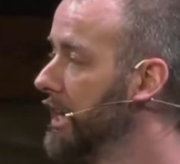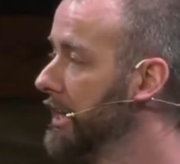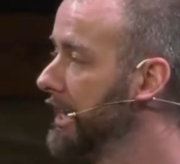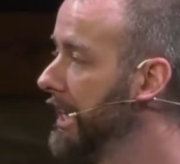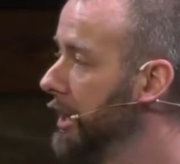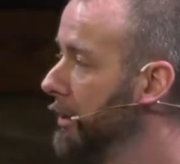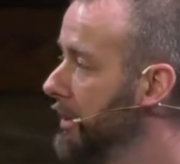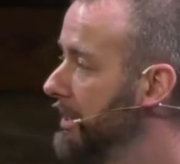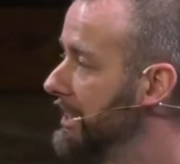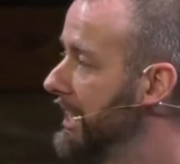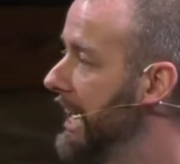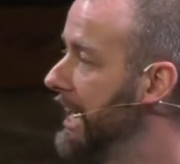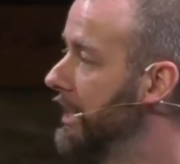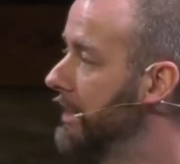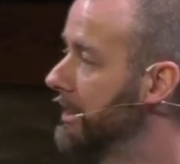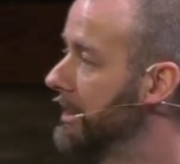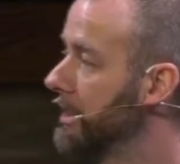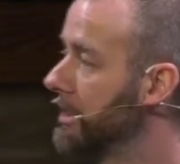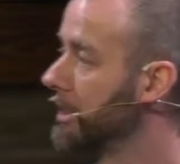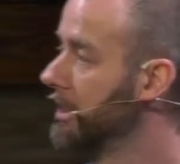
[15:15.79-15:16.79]
that it would
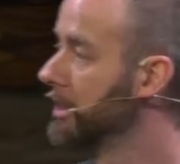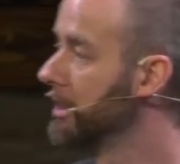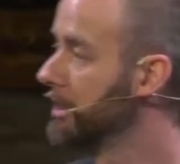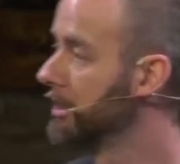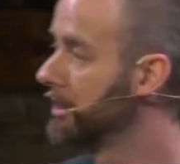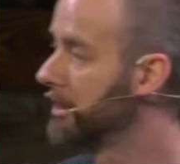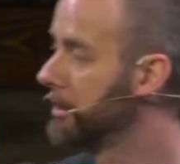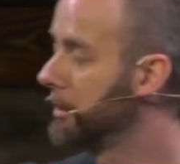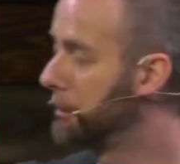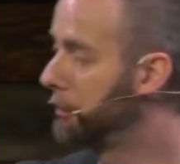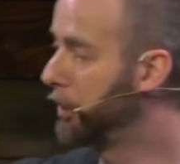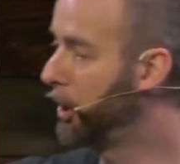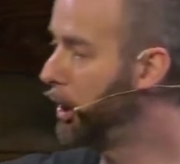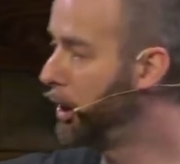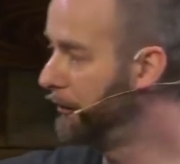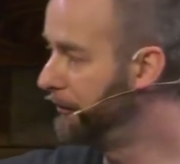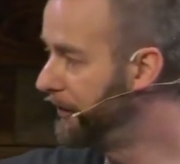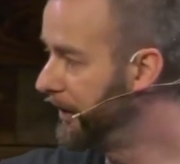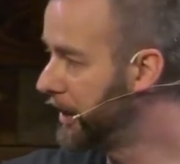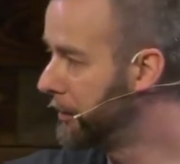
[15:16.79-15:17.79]
take the
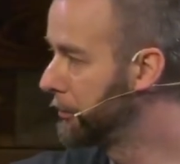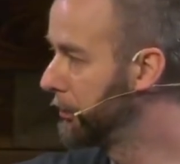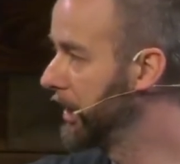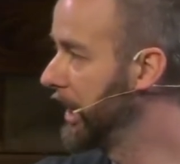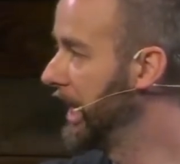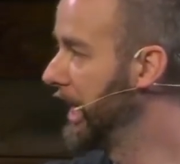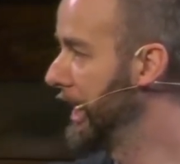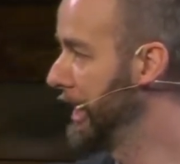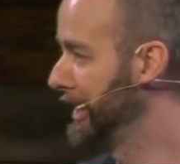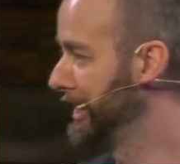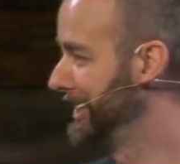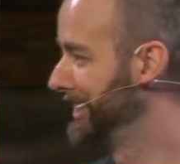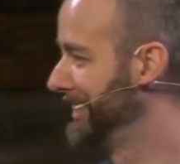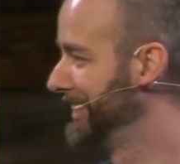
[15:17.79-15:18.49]
perfect blood